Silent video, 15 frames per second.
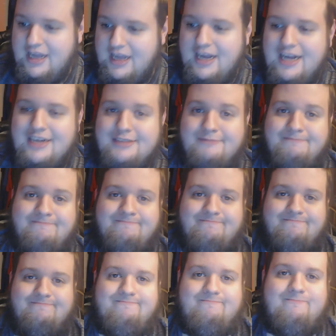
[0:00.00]
Um,
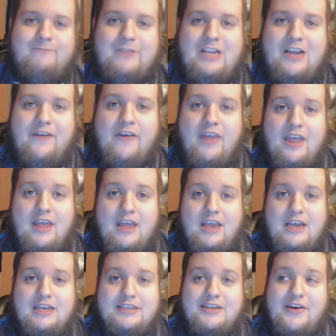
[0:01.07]

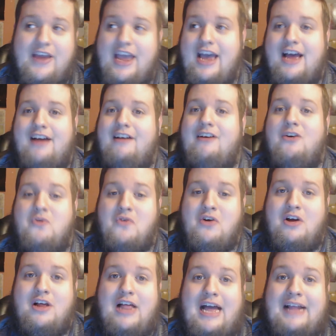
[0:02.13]
so, yeah,
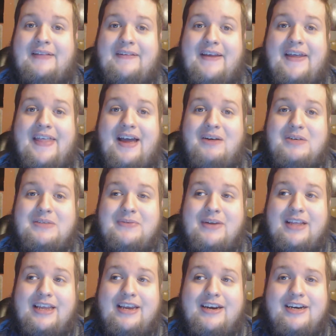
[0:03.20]
overall, I'd say that was
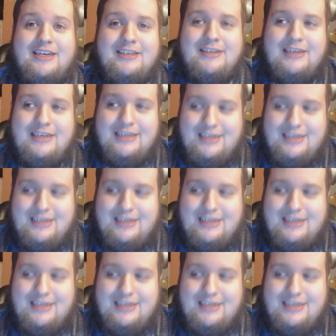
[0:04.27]
really good.